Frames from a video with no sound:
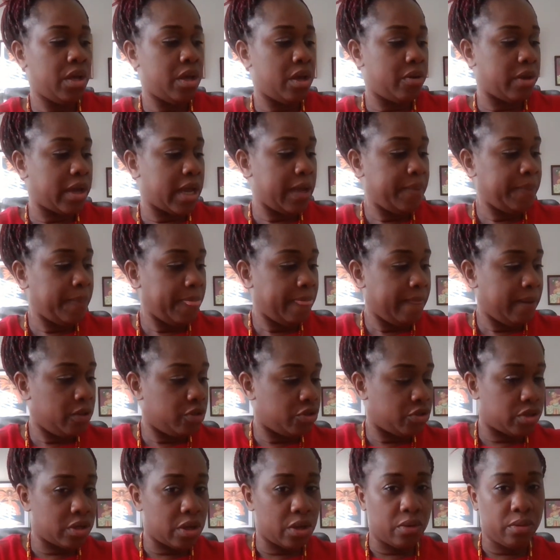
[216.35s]
Okay,
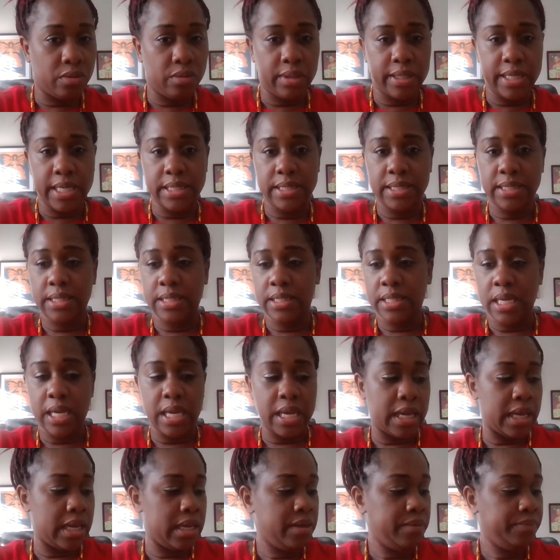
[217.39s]
so let's
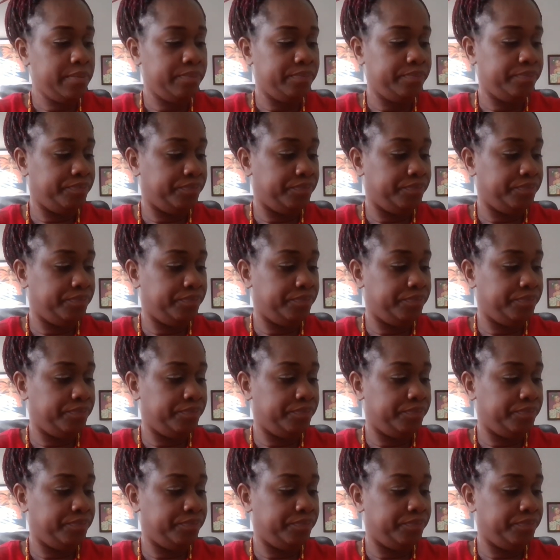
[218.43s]
see.